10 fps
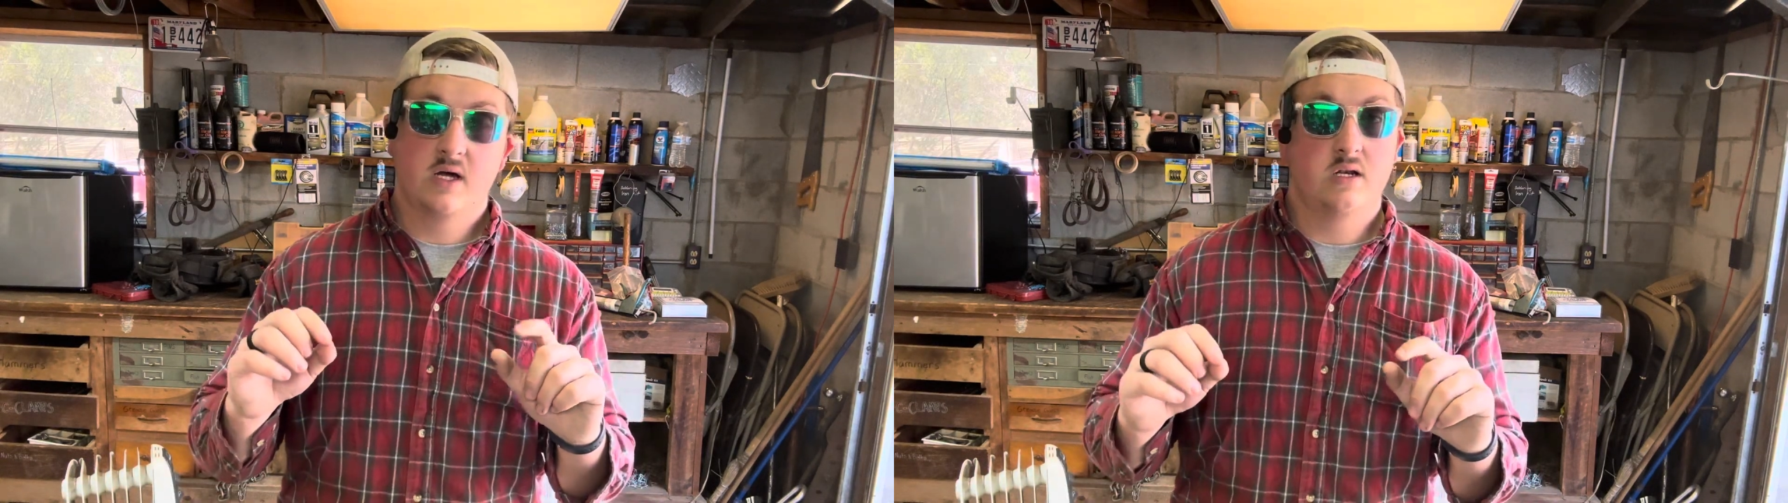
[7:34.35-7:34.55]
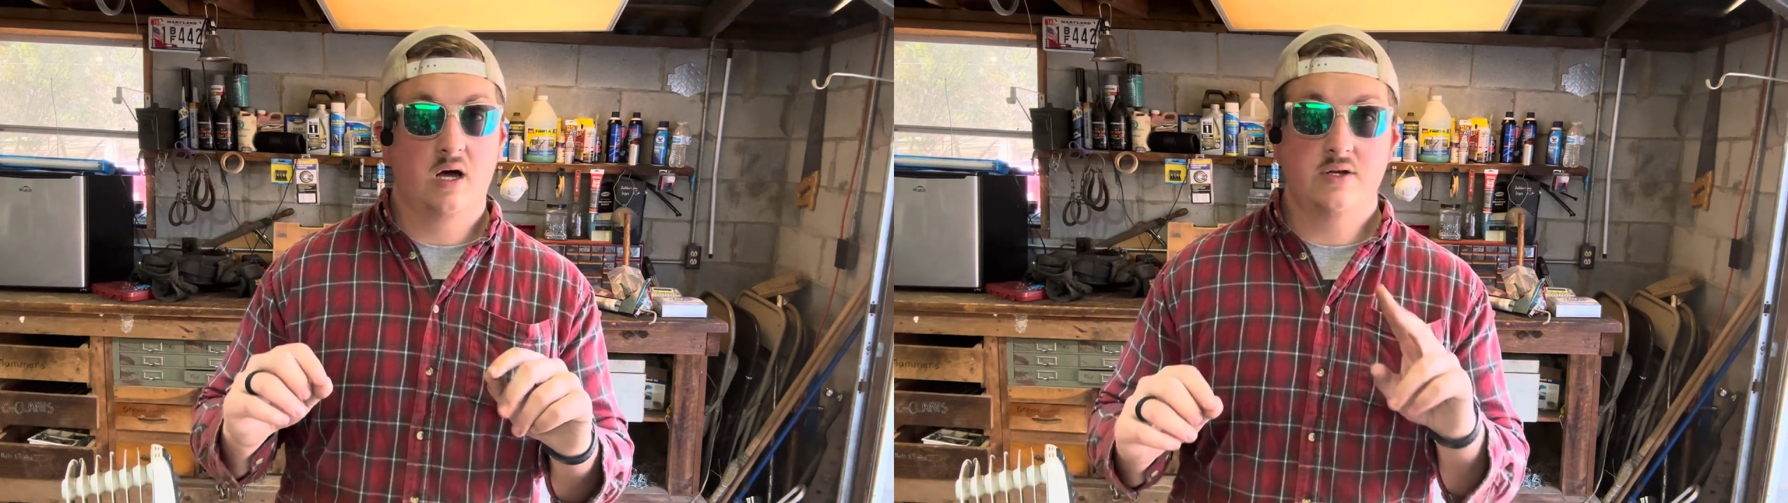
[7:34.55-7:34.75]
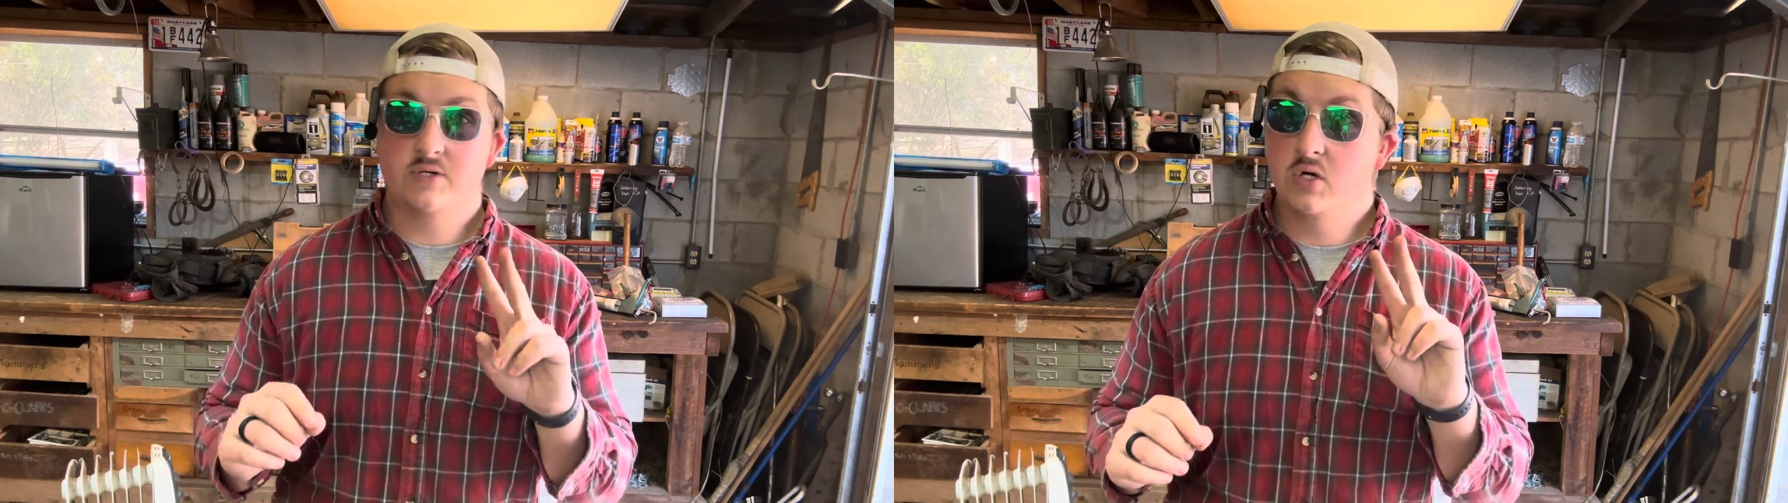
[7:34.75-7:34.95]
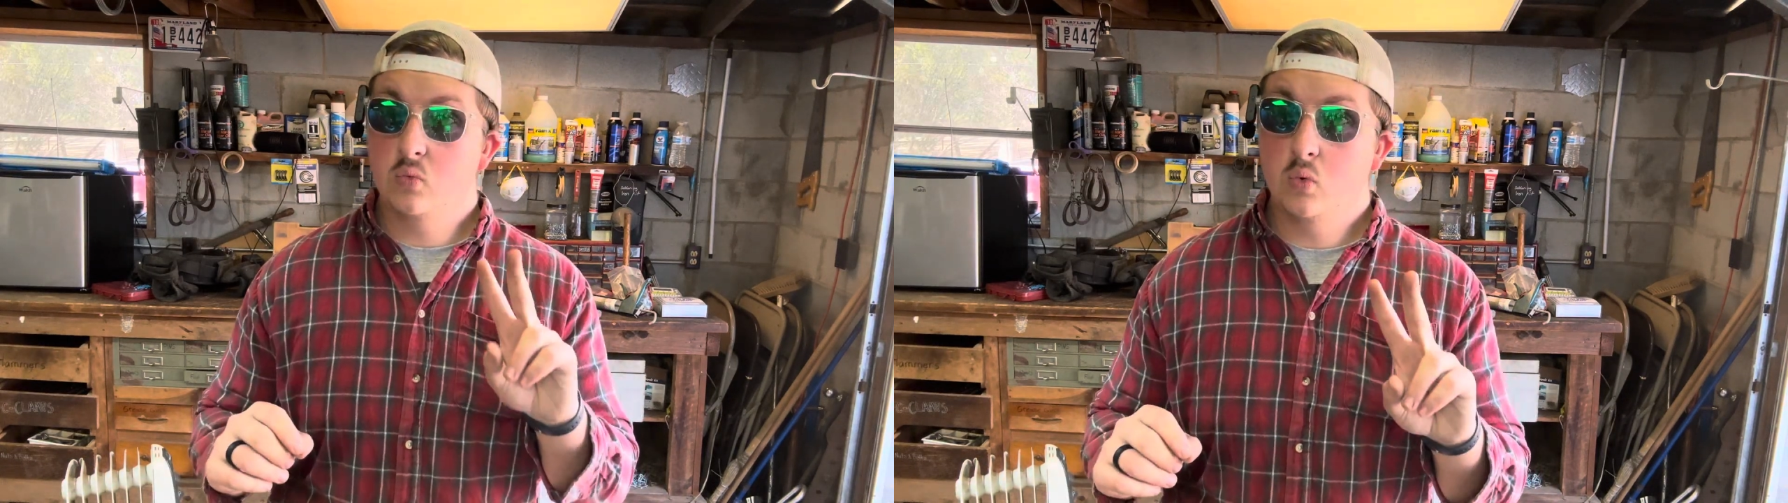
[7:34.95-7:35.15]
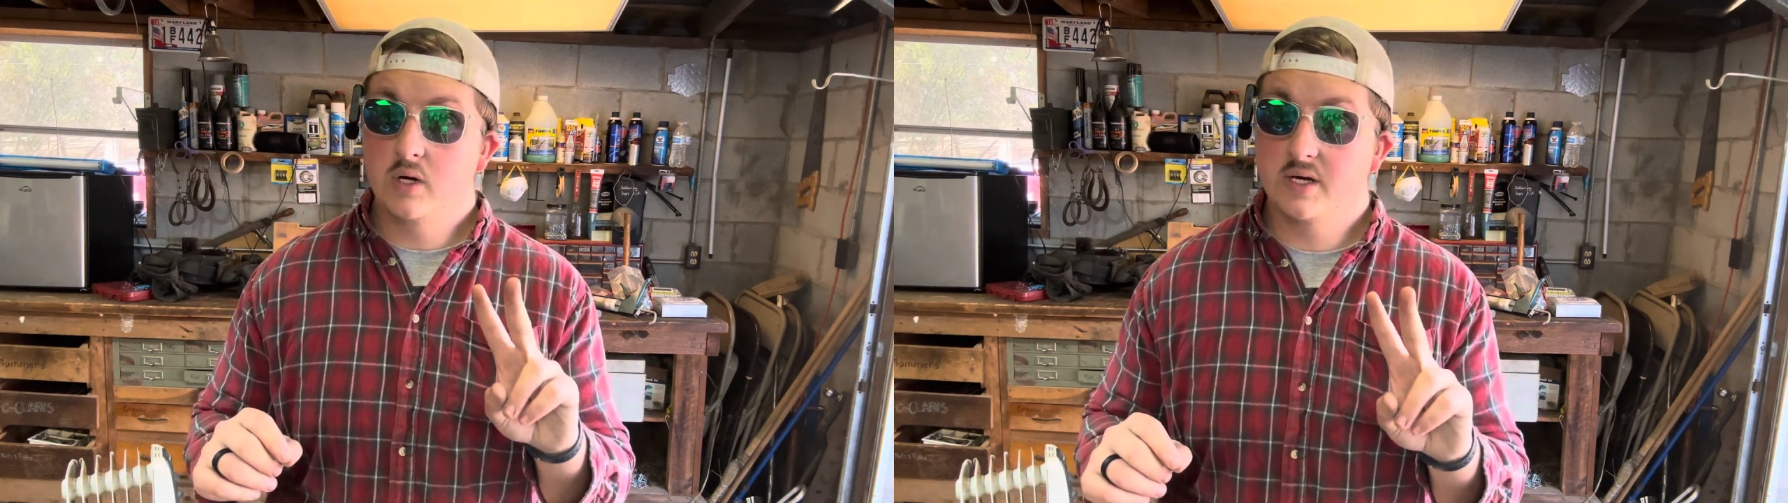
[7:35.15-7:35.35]
Not 2
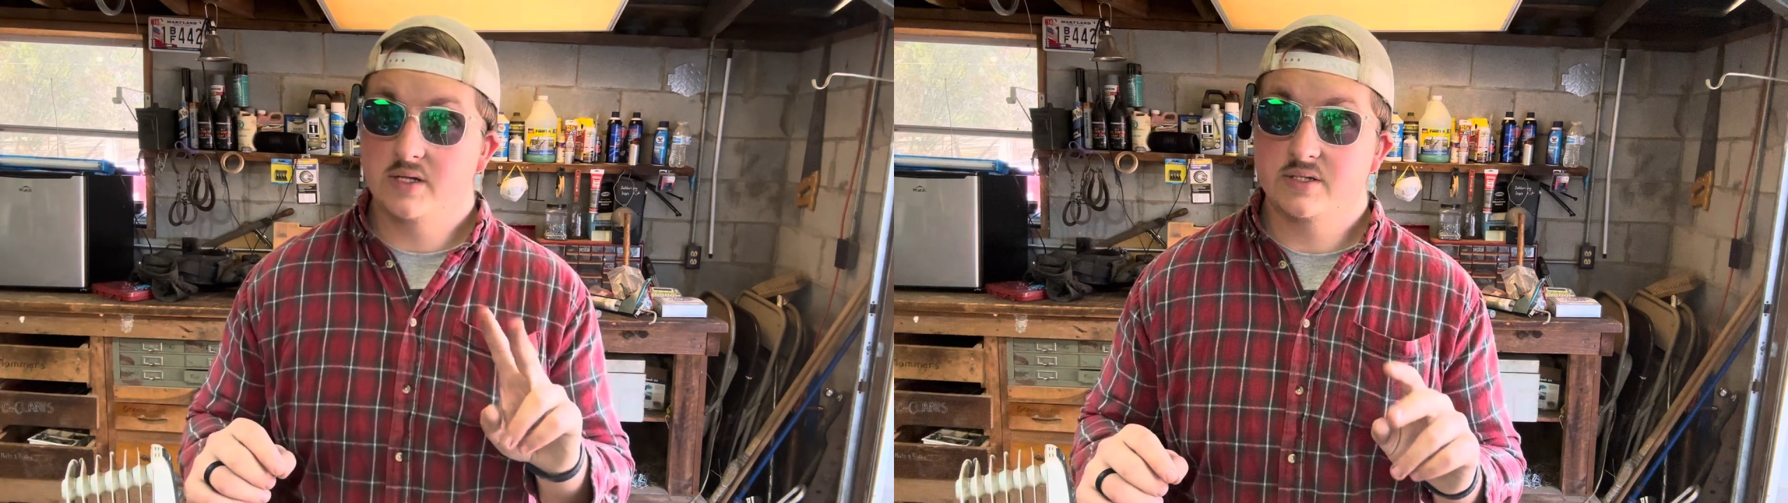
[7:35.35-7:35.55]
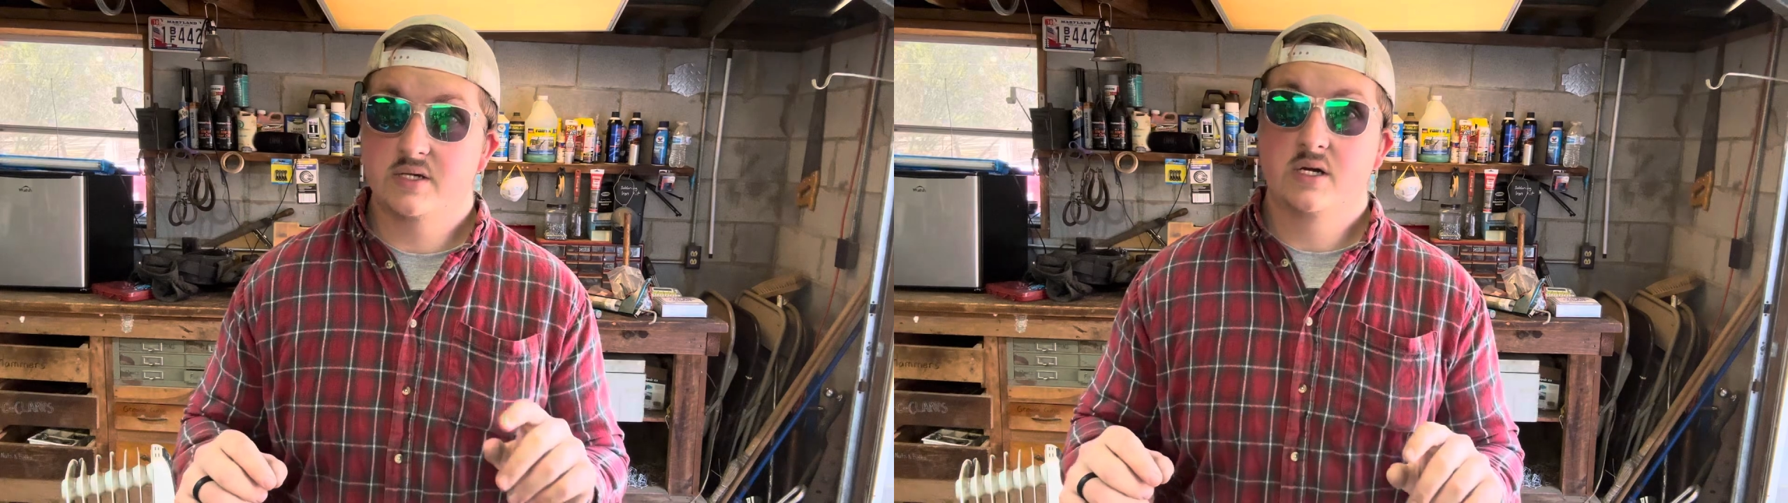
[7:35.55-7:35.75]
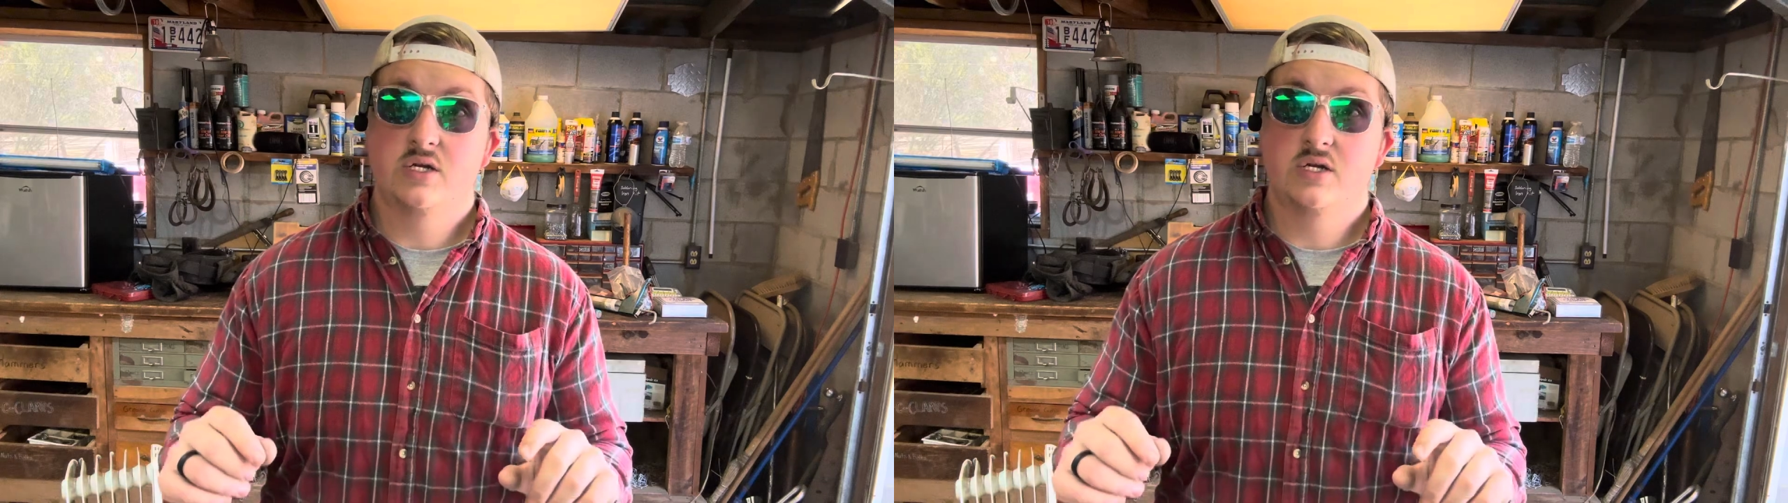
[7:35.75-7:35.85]
ones,